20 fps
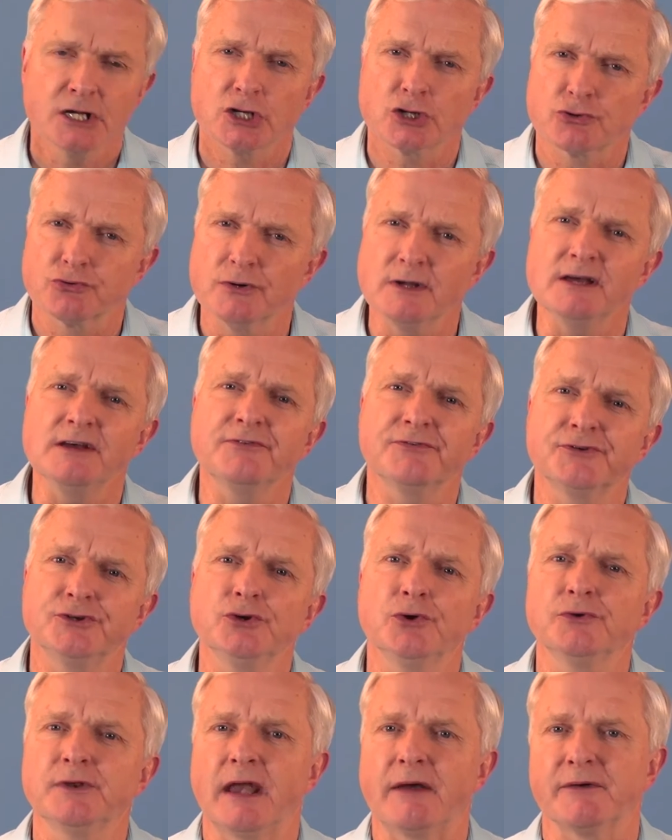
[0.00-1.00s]
Craft
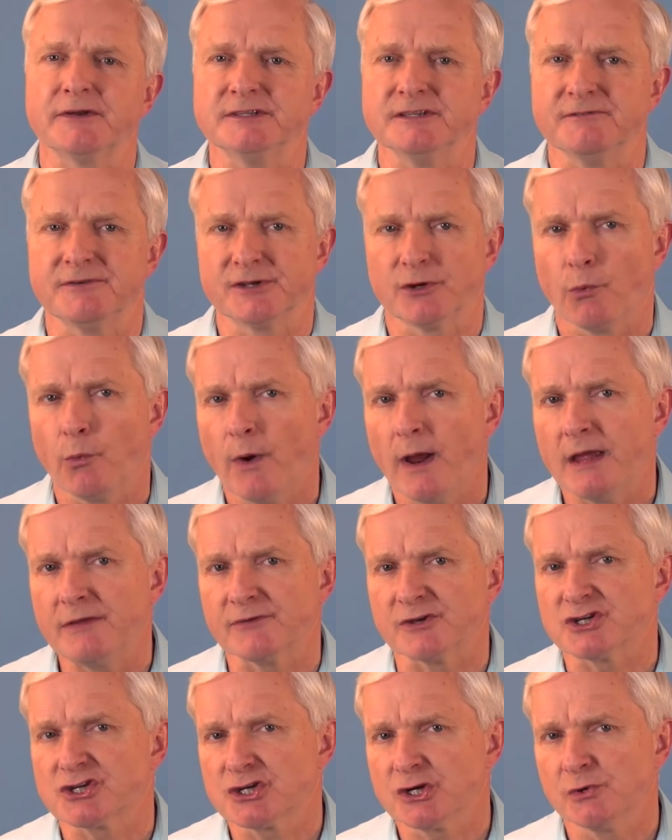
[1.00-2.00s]
your narrative in a way
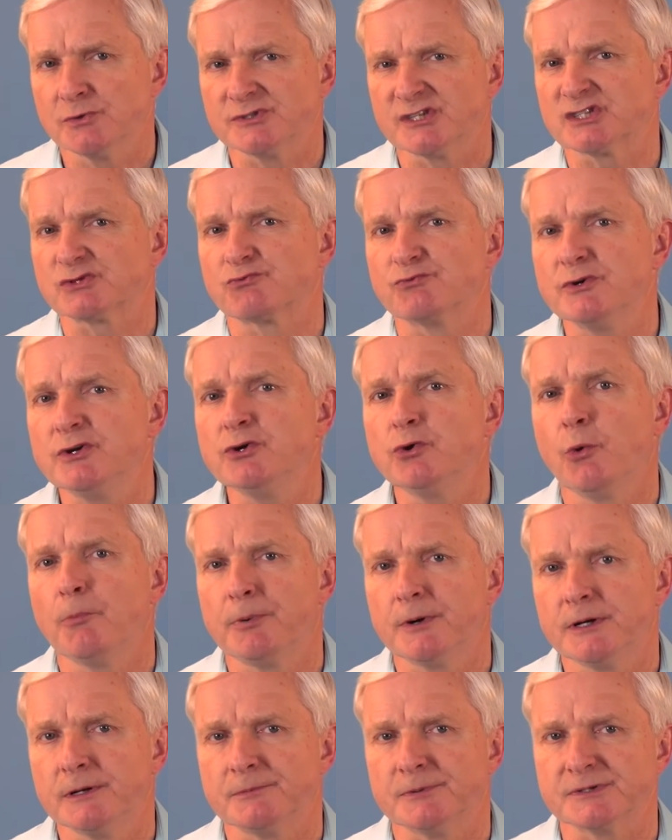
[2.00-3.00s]
that shows its real
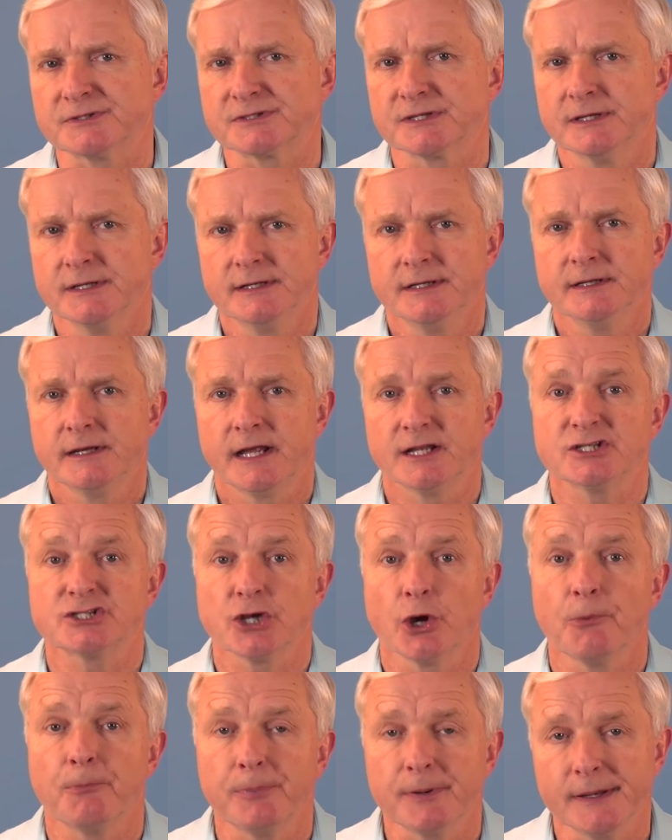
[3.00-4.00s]
purpose and
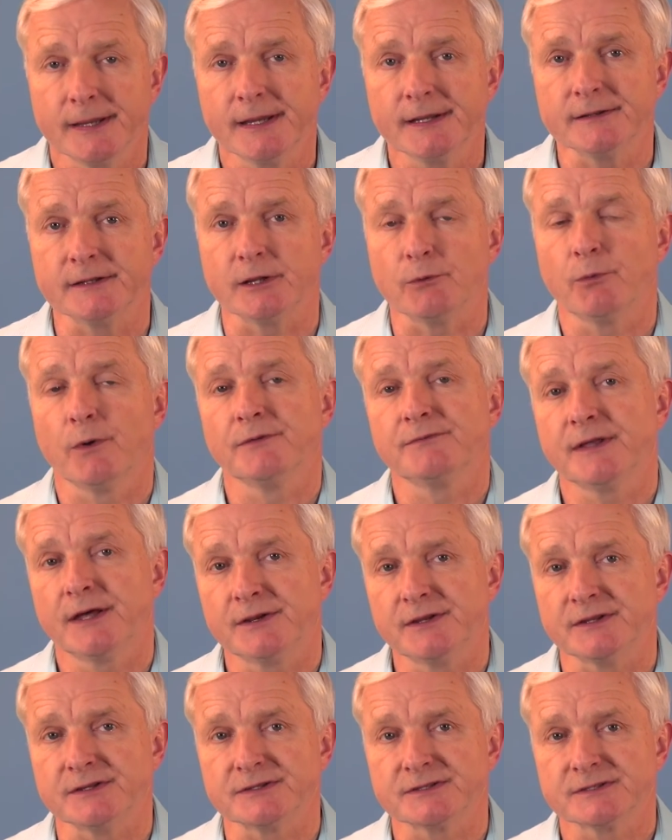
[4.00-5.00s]
show plainly what
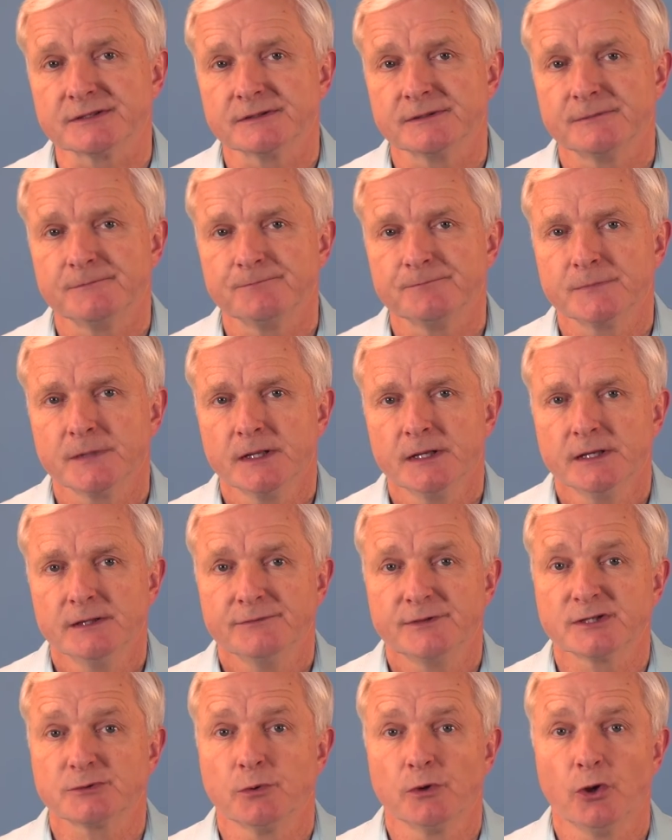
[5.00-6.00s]
that is.
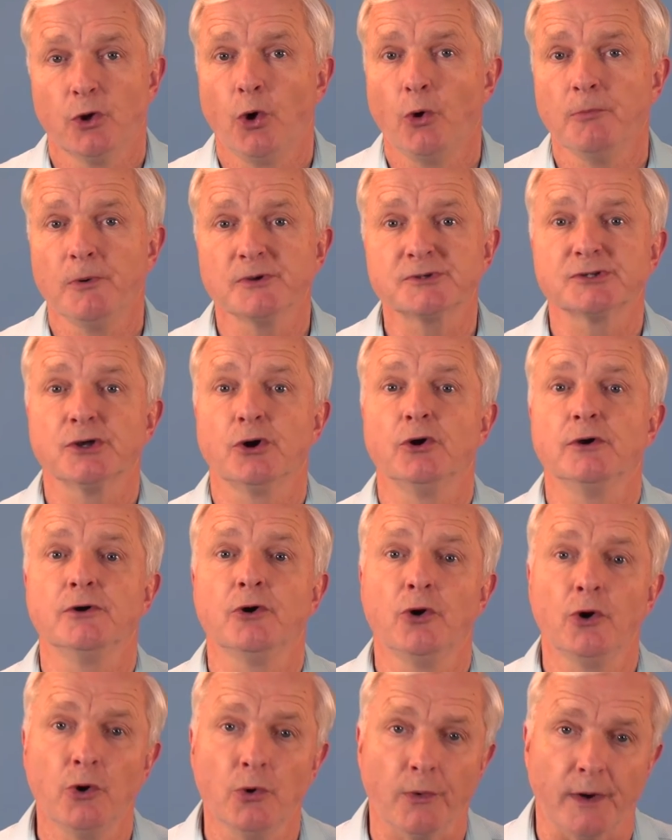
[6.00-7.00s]
This will almost
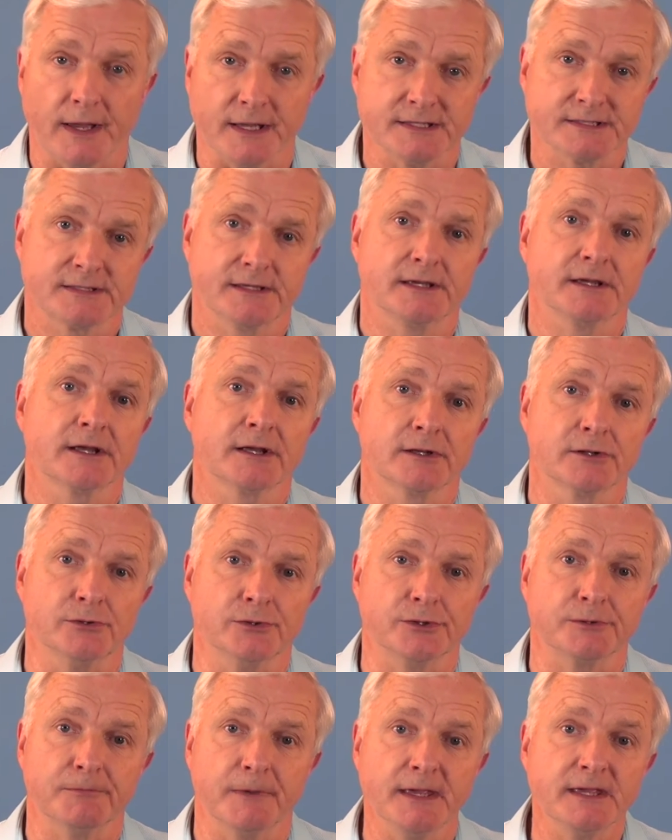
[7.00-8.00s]
always
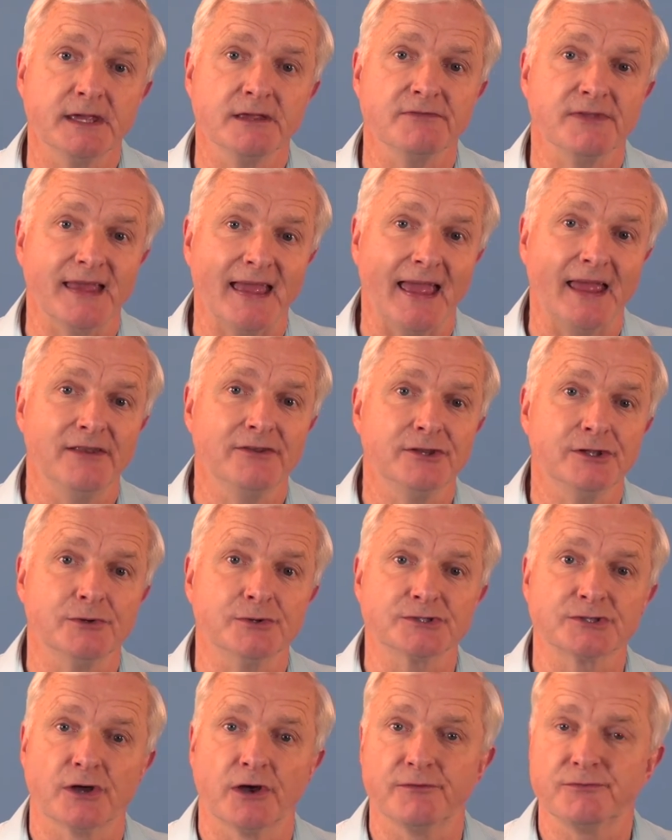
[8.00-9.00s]
include making the end
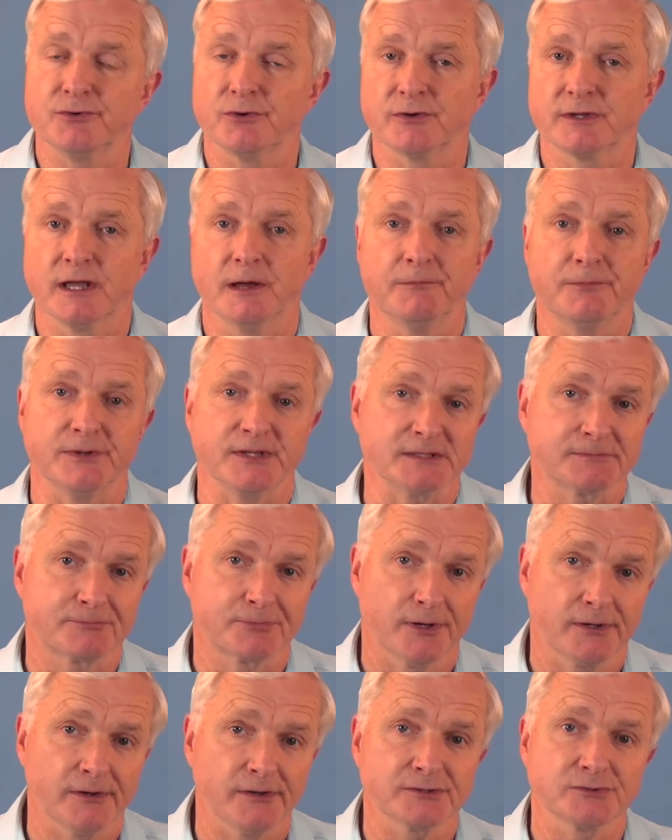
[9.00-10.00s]
user of your company's
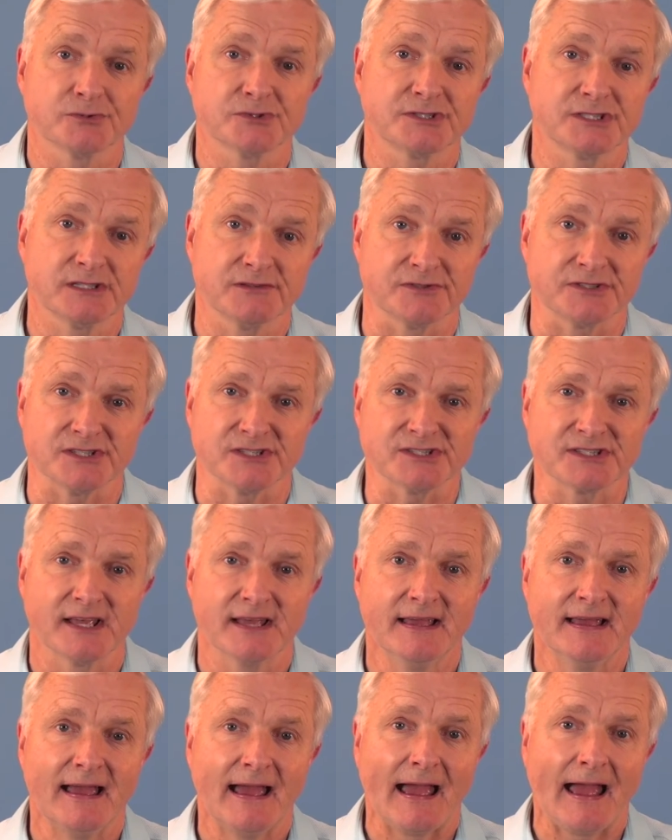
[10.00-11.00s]
products or services
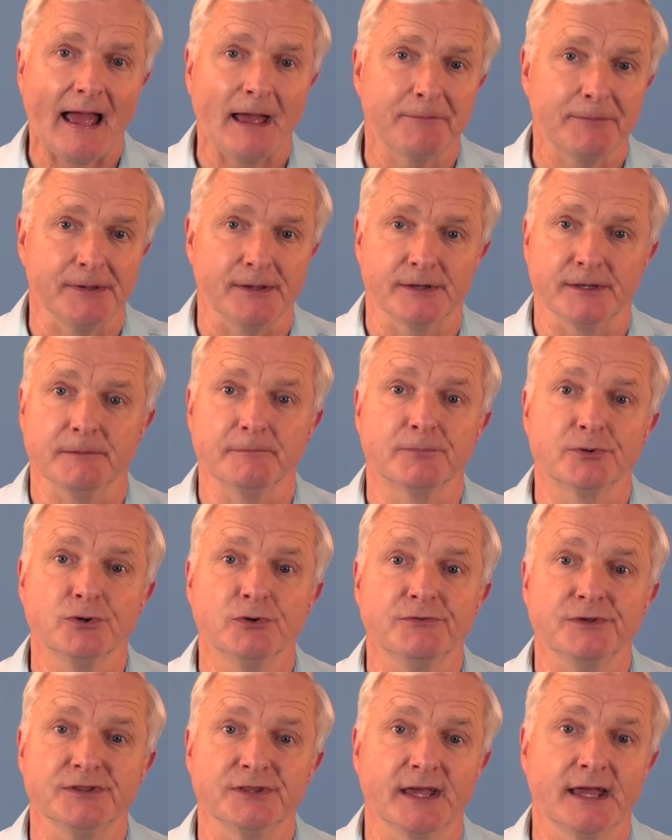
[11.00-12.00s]
happy and
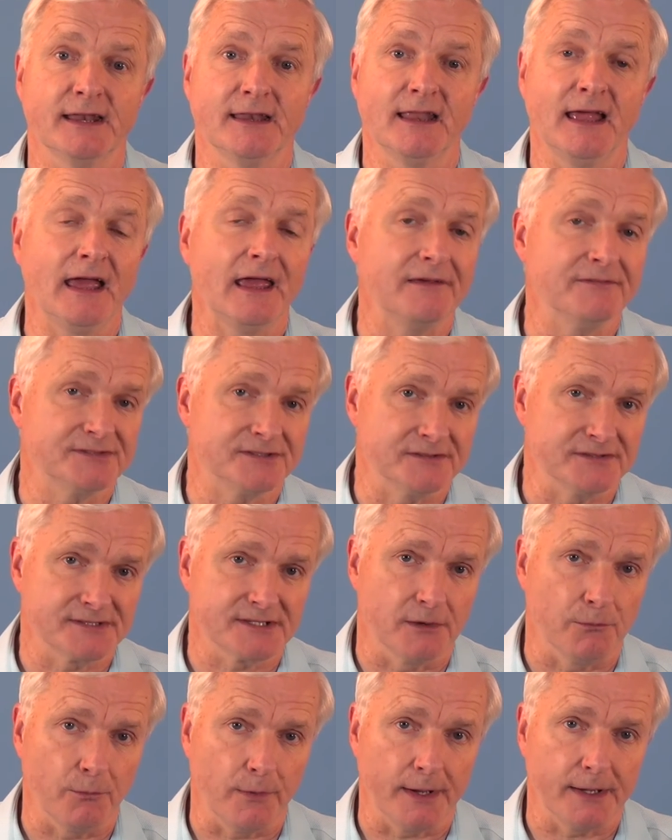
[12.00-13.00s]
improving their lives in
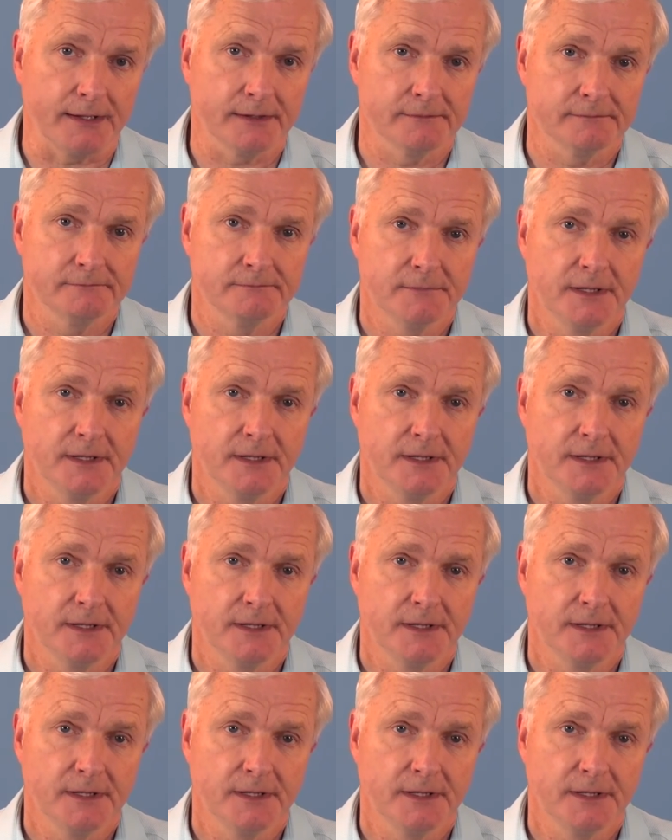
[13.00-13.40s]
some way.